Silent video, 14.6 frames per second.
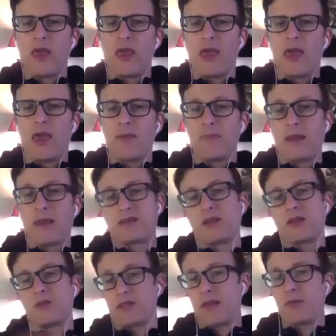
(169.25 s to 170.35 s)
and basically
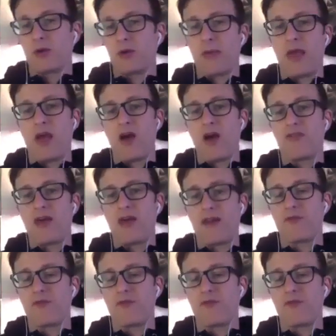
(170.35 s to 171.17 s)
was able to pay off that